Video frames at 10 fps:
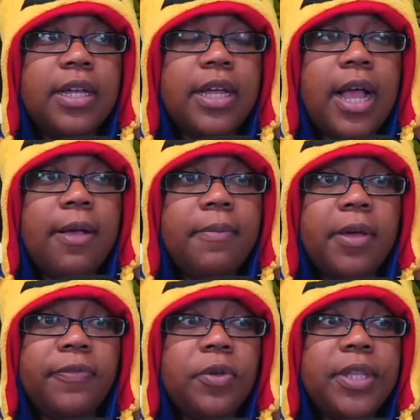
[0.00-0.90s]
um,
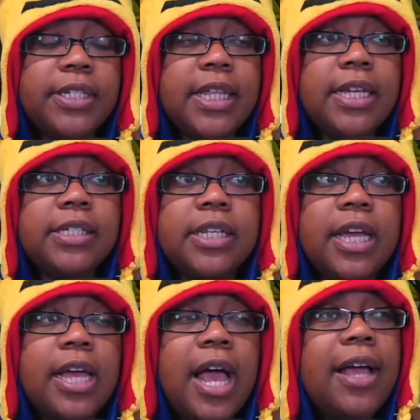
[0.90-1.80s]
a few of these things,
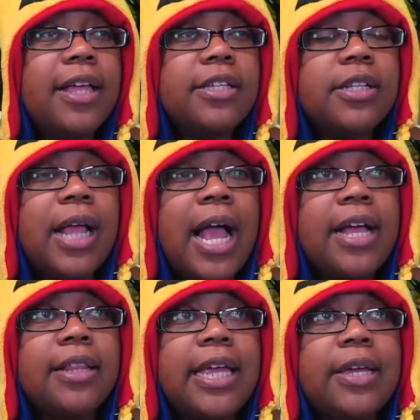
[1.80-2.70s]
uh, I,
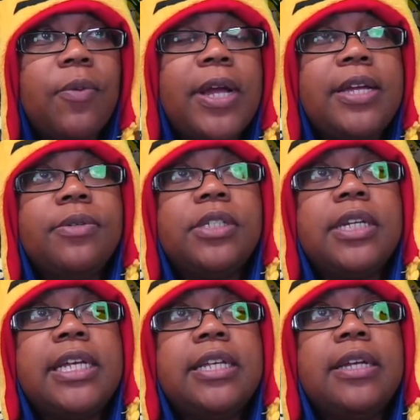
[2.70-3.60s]
like where he was.
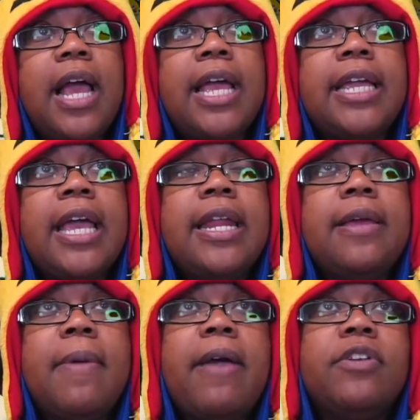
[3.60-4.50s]
He I get
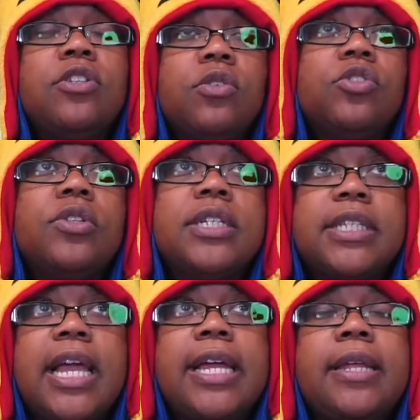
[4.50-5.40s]
him having social
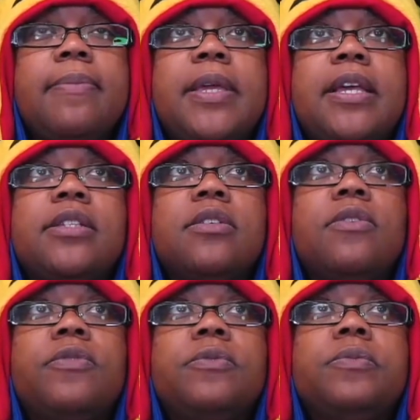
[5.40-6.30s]
anxiety because
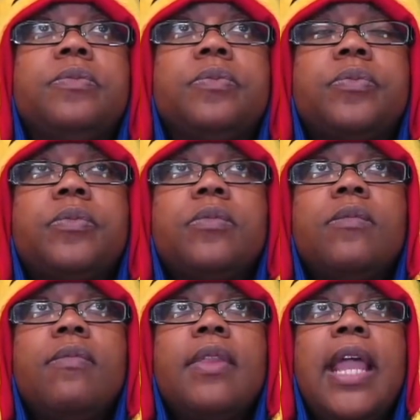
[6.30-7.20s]
of
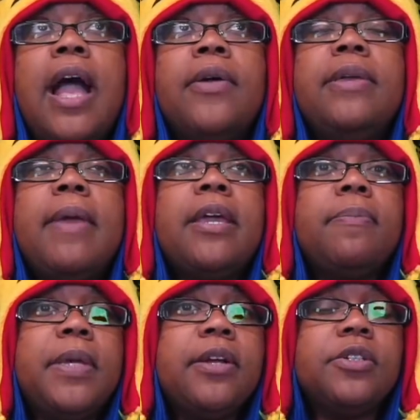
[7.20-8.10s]
how he may
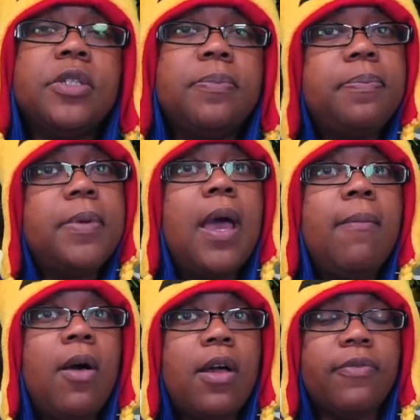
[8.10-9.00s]
appear to come
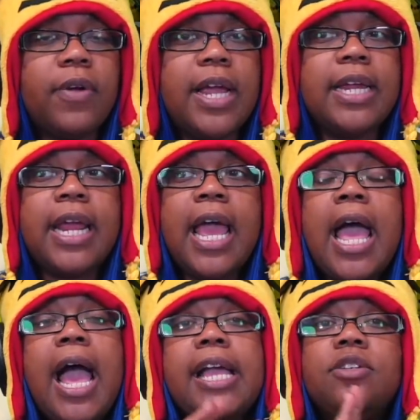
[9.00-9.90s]
off. Right.
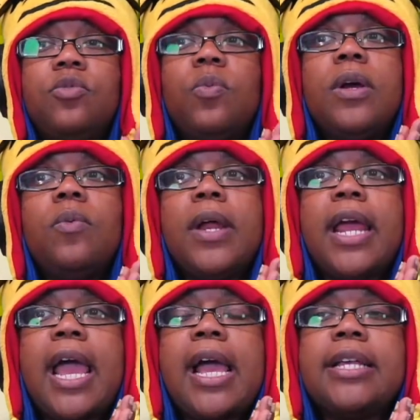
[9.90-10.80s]
I would want
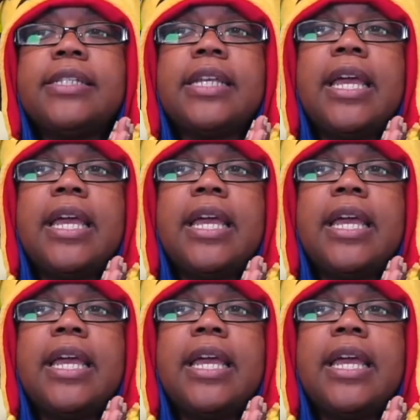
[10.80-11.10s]
to ask